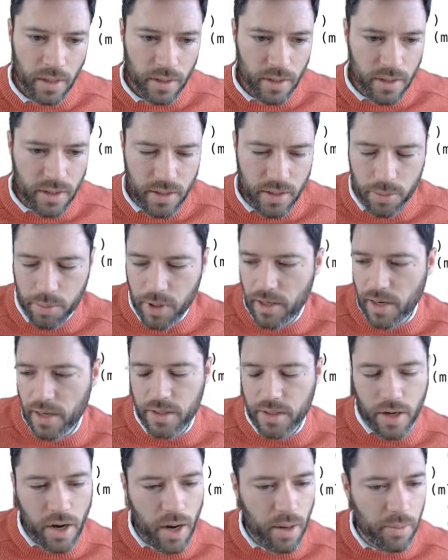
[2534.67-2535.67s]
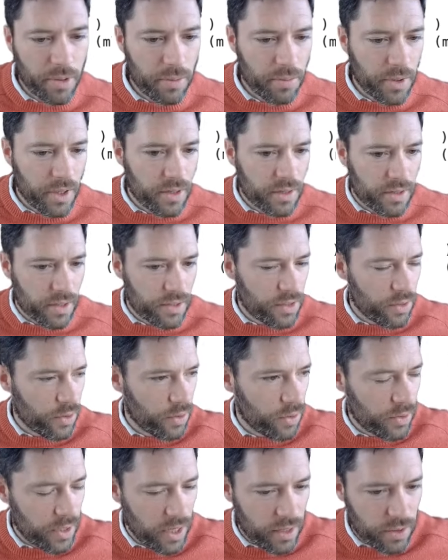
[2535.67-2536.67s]
This is a bit less common because it's
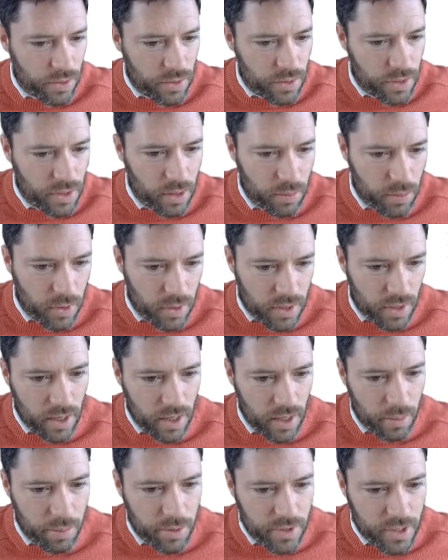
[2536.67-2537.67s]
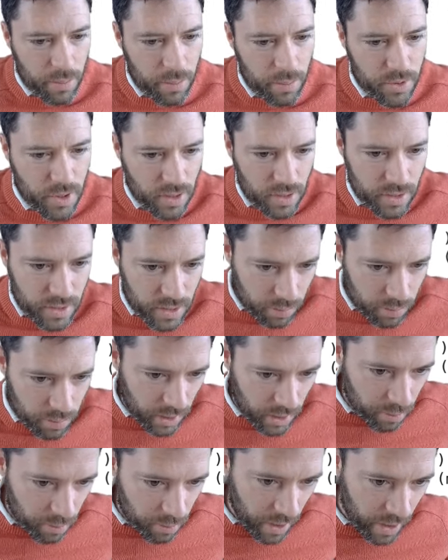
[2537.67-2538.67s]
known that using a multi-layer perceptron is
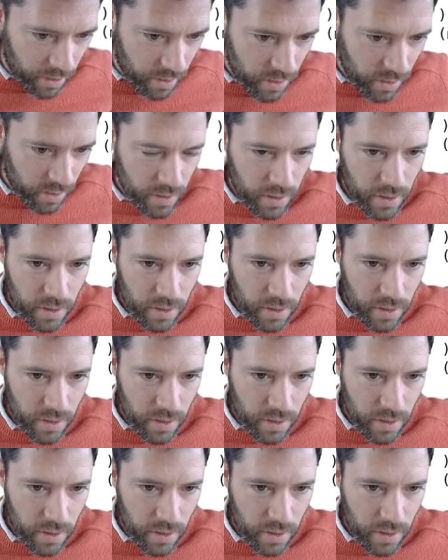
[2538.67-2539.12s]
typically better,